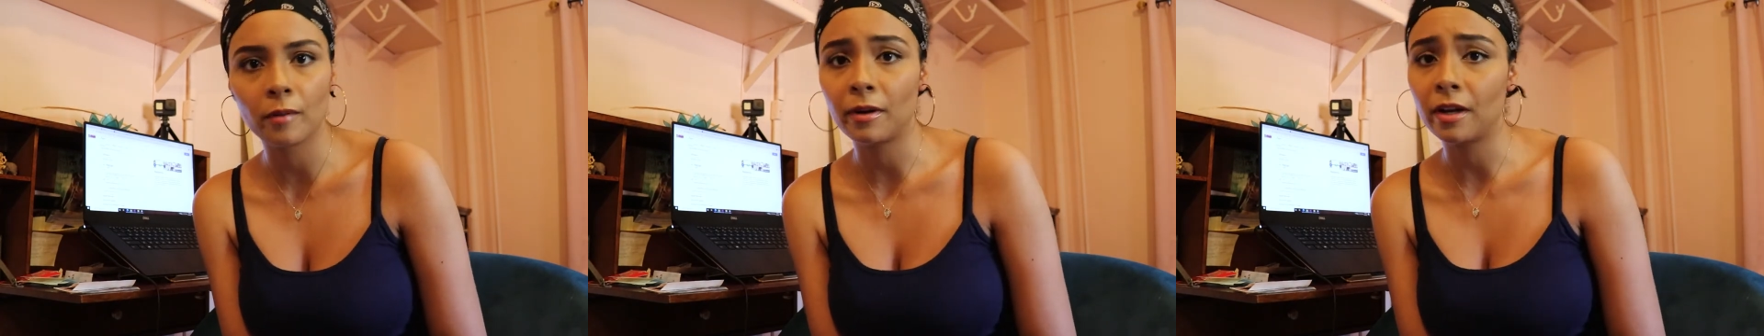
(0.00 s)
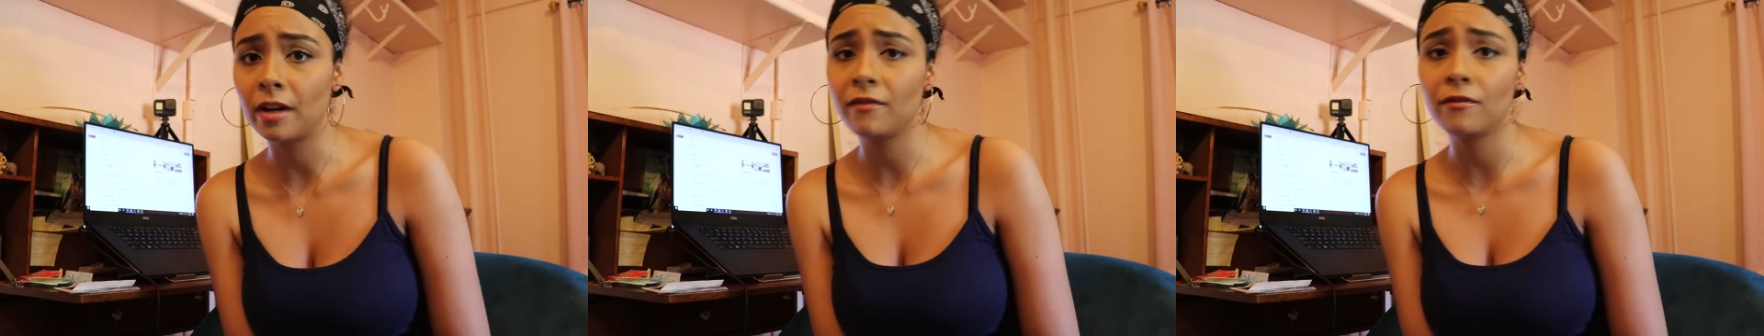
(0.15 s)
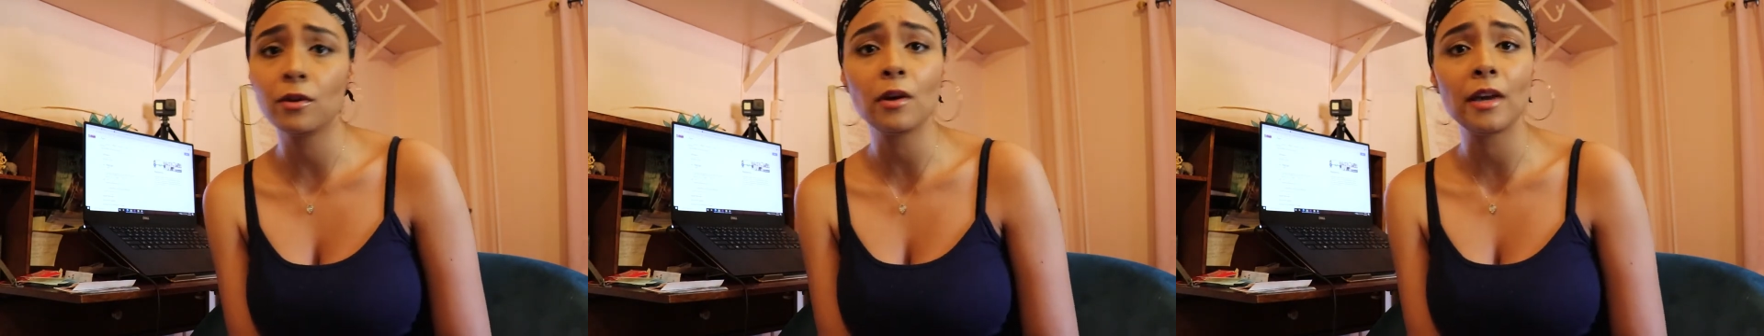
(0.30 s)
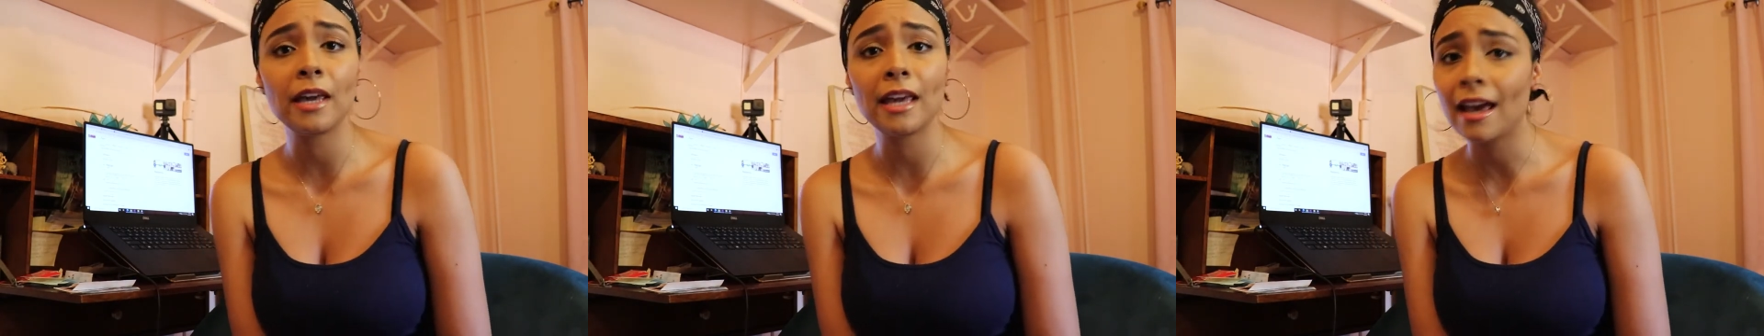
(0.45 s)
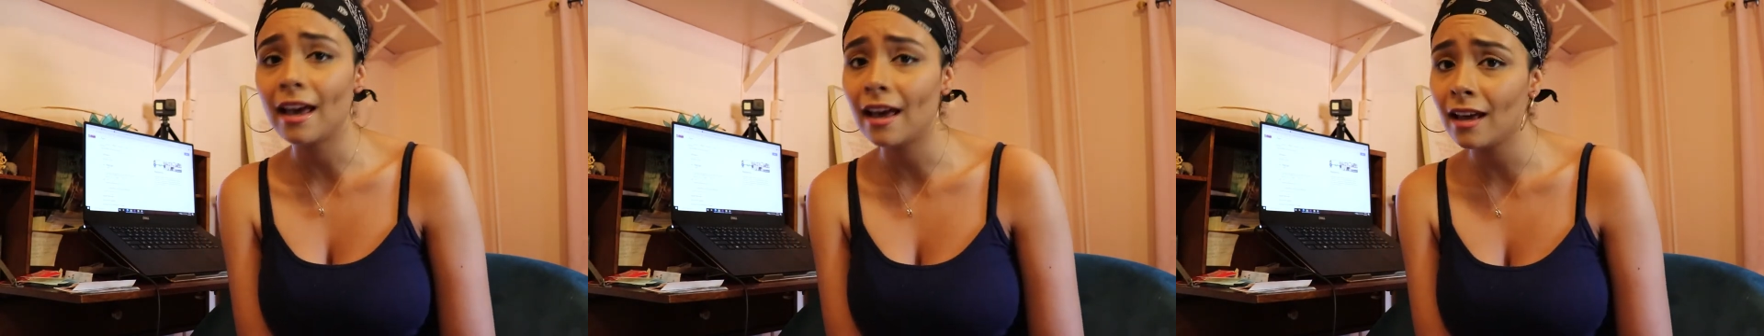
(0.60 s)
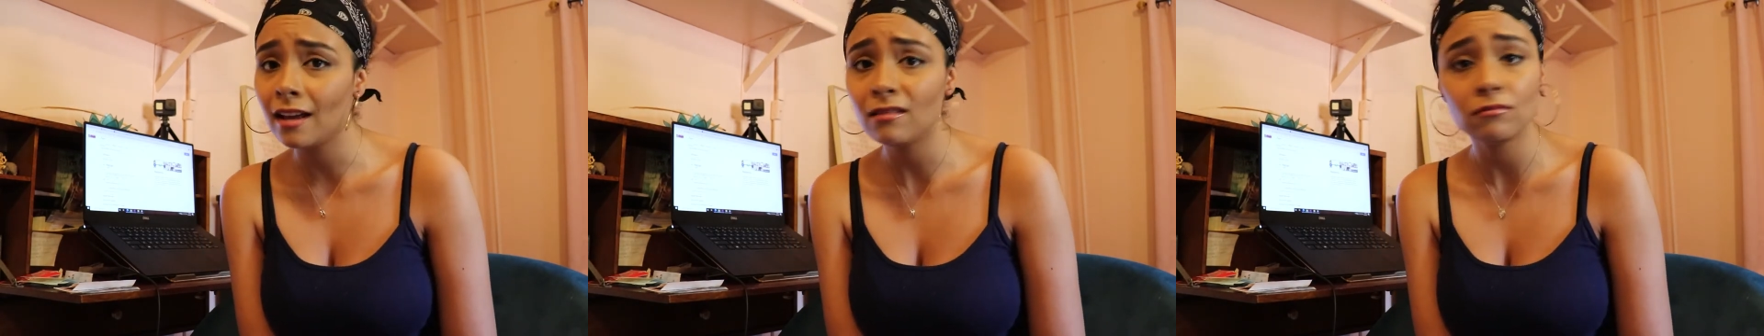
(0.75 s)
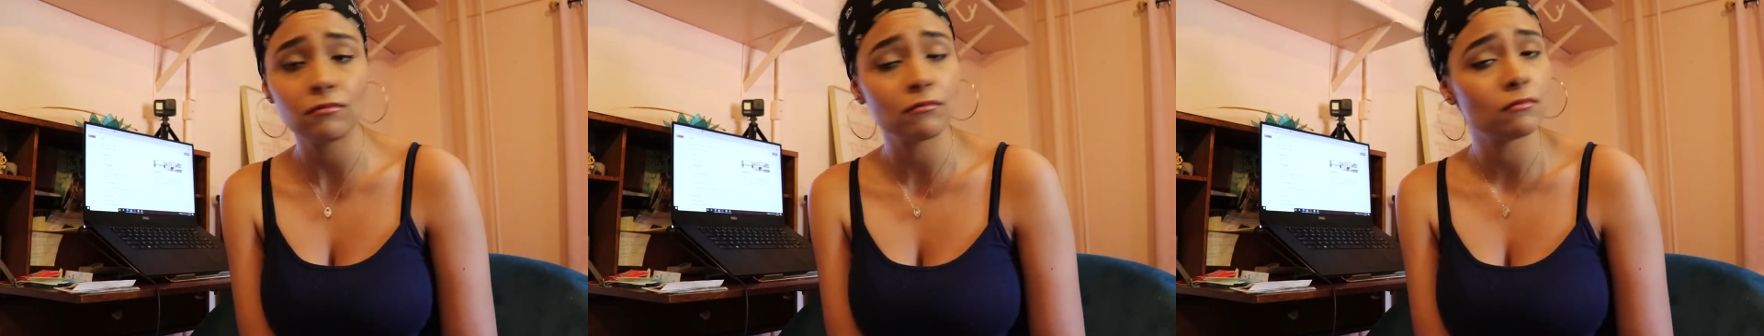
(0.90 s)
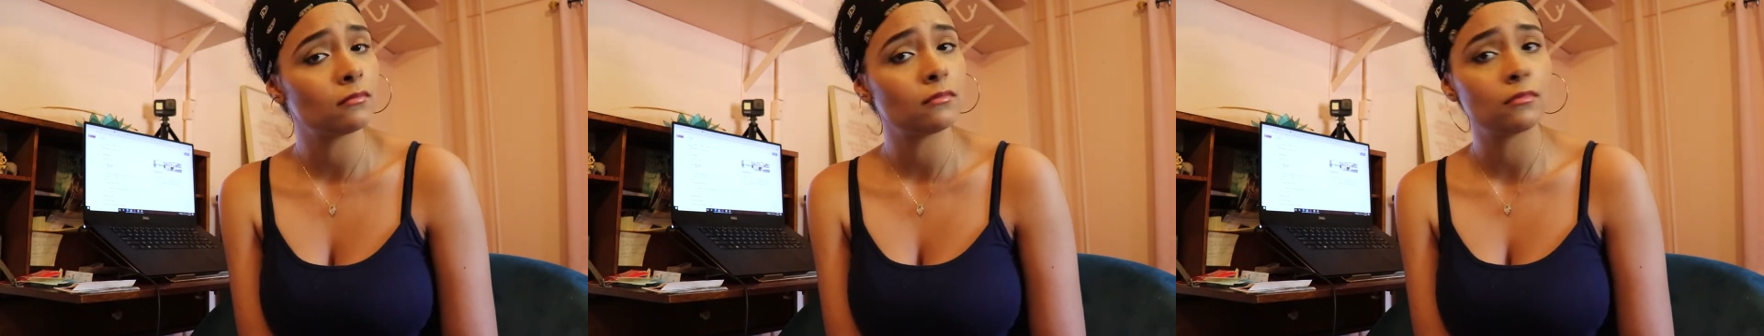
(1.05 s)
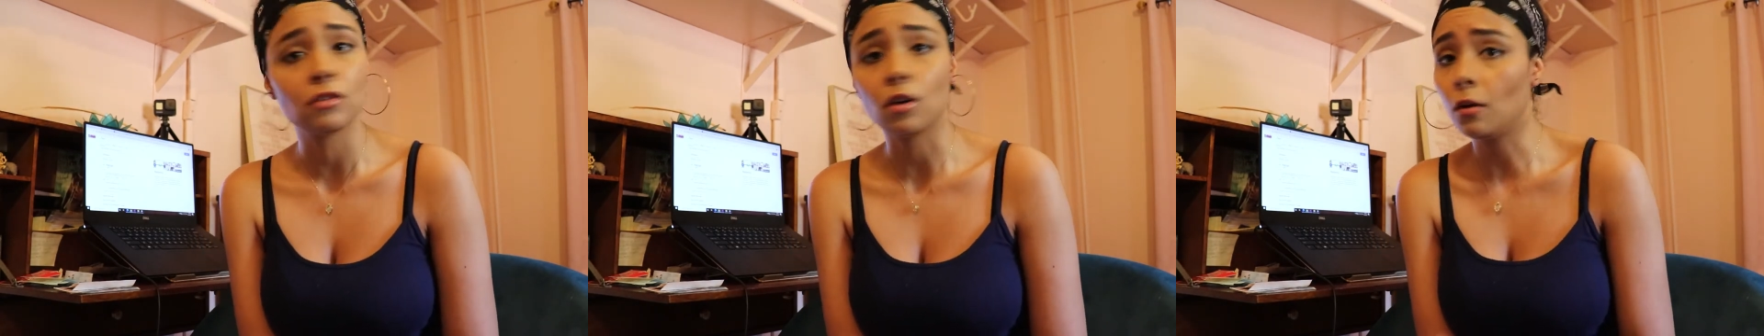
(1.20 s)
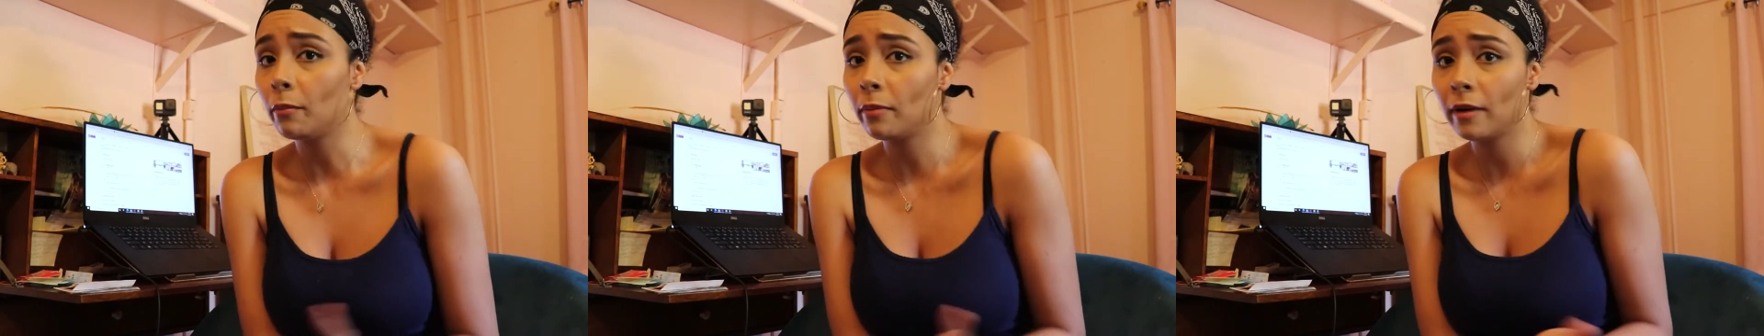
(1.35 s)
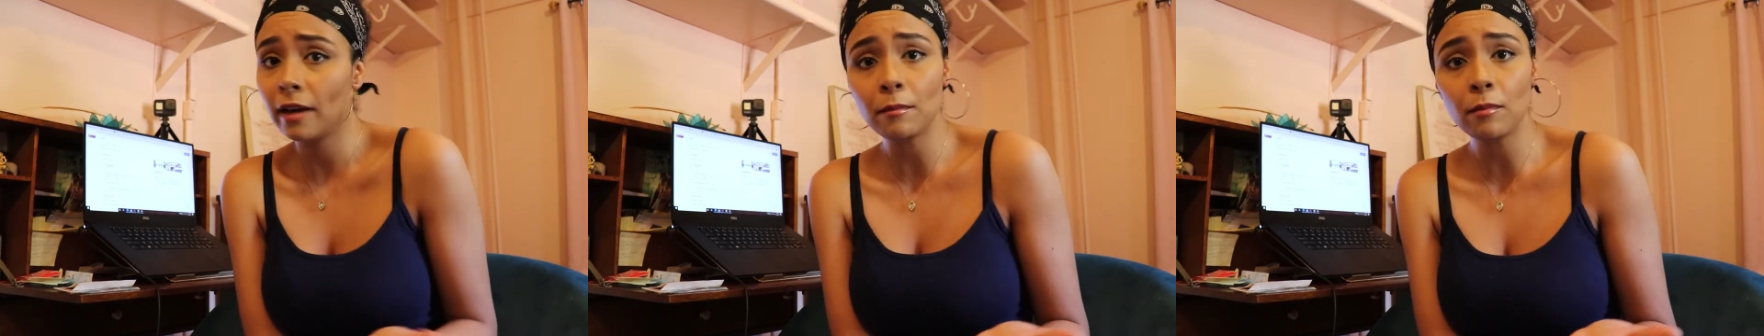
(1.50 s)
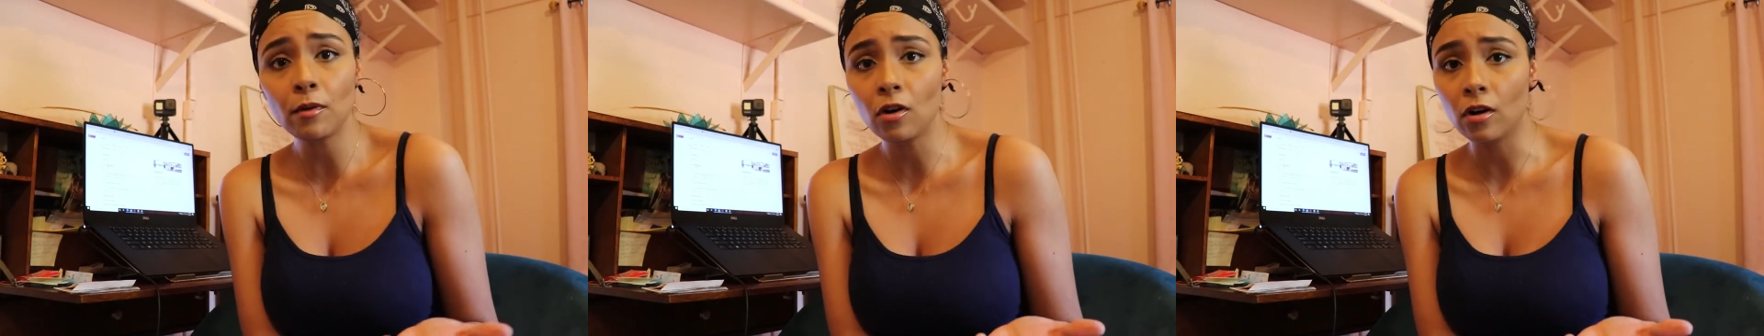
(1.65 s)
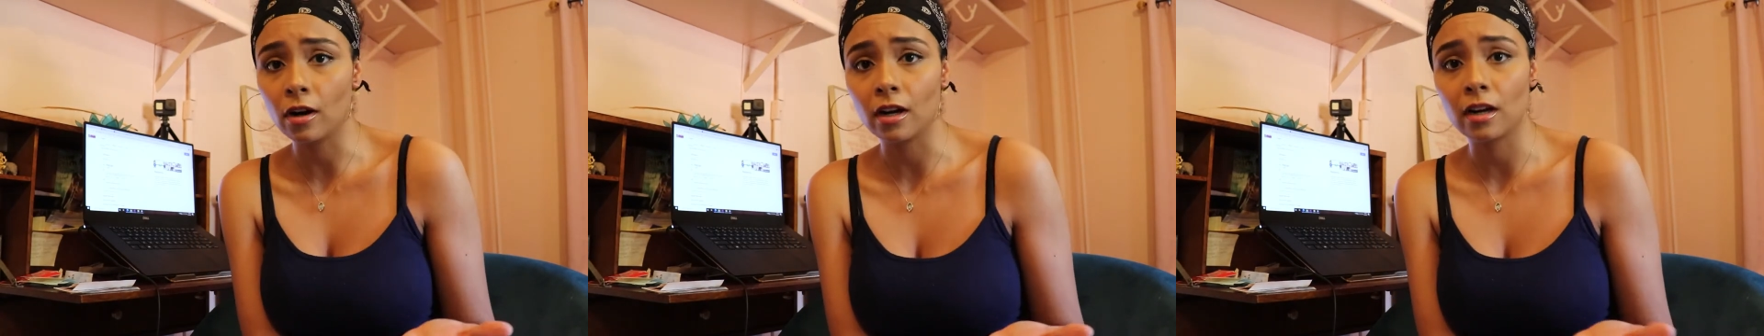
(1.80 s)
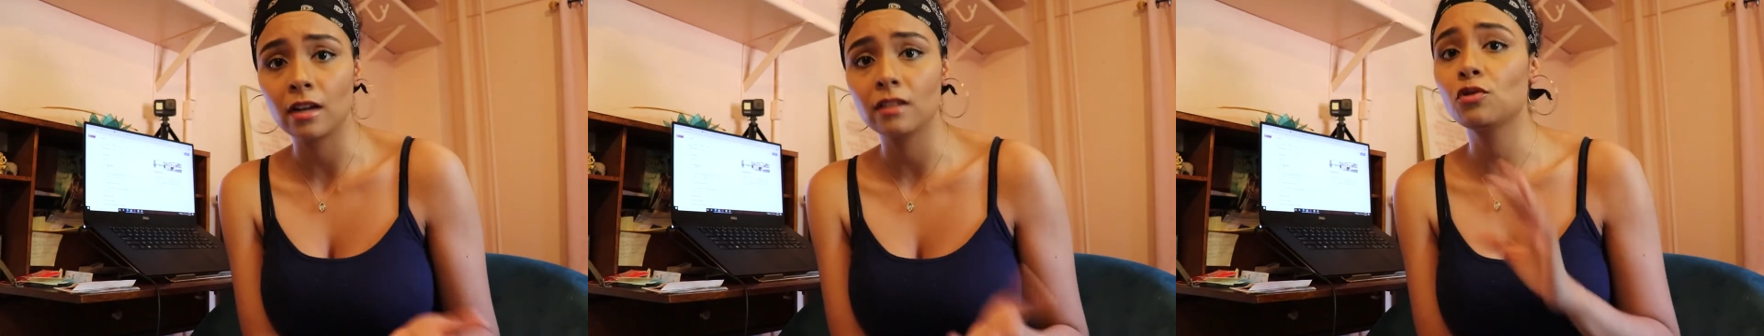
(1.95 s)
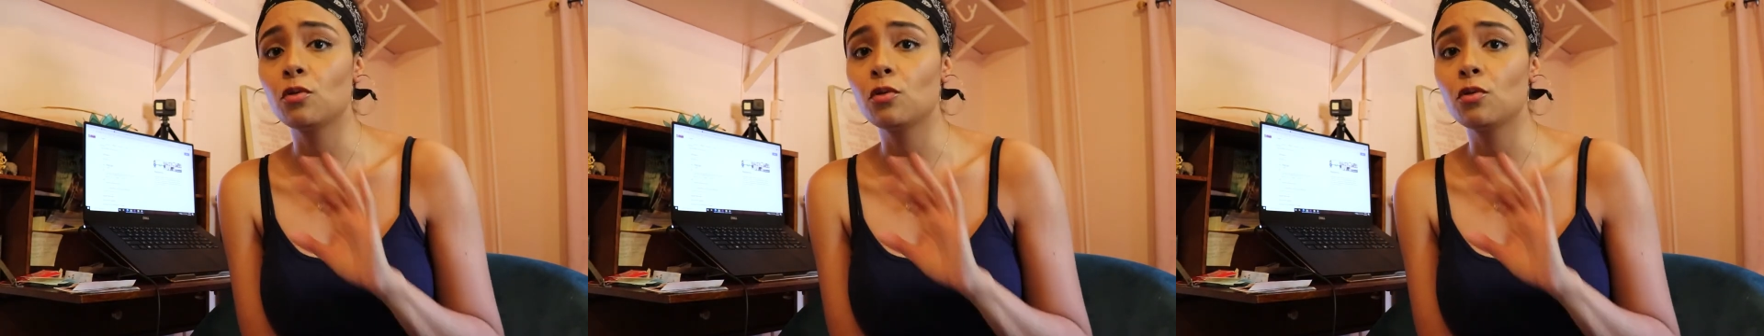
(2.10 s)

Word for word: but if you can't, don't pay more.